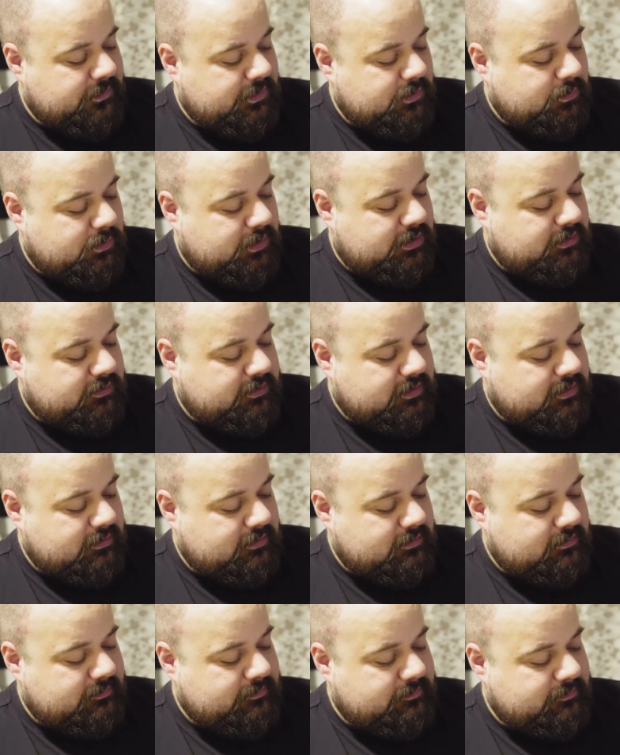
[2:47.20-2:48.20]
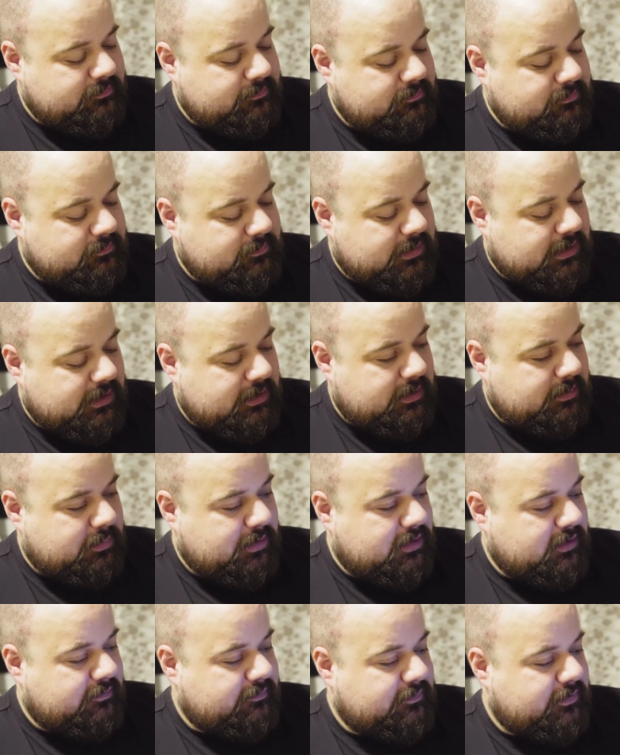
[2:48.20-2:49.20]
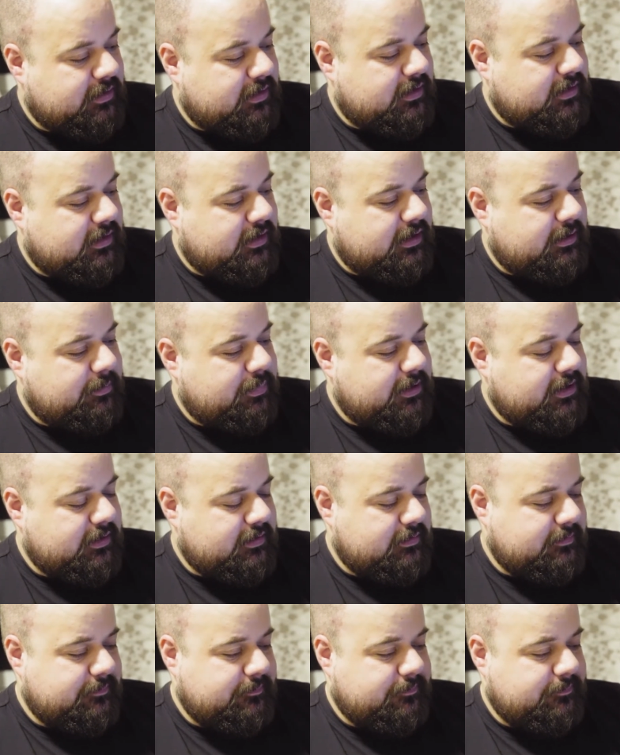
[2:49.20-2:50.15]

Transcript: wait a second, my beloved iPad,